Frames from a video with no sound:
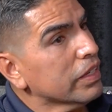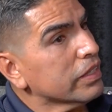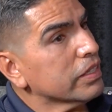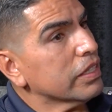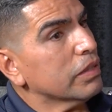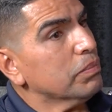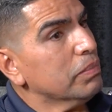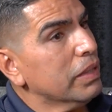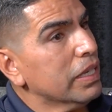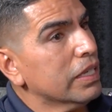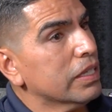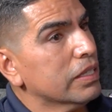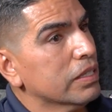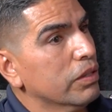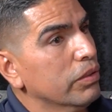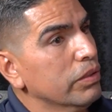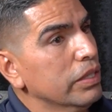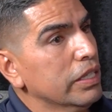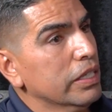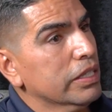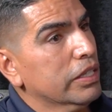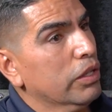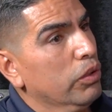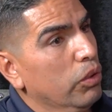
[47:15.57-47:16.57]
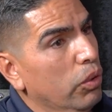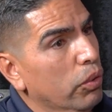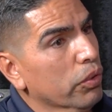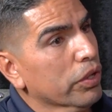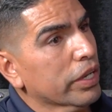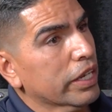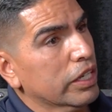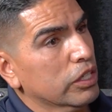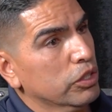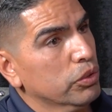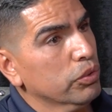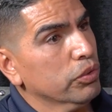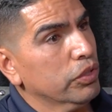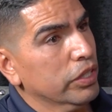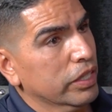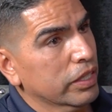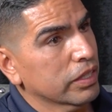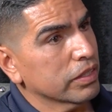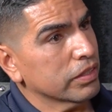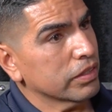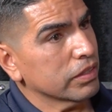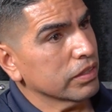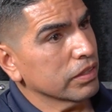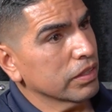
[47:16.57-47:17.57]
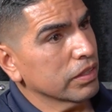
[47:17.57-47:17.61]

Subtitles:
I said, man, only the Lord can do this,